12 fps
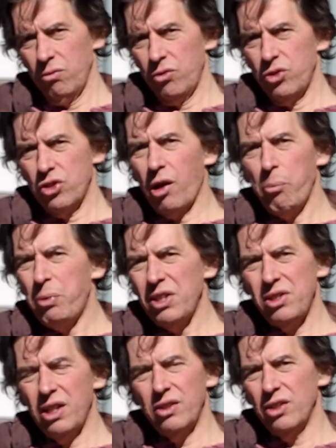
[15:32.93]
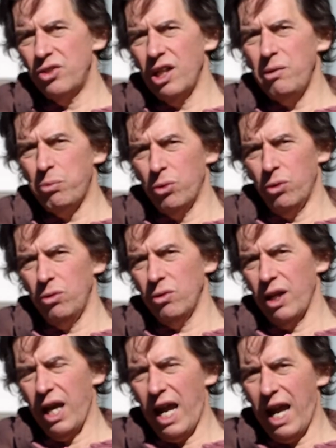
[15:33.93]
to stop pissing in the gene pool
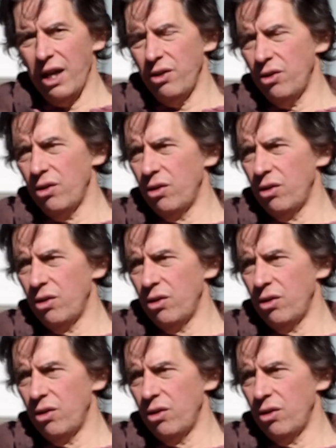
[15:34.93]
and,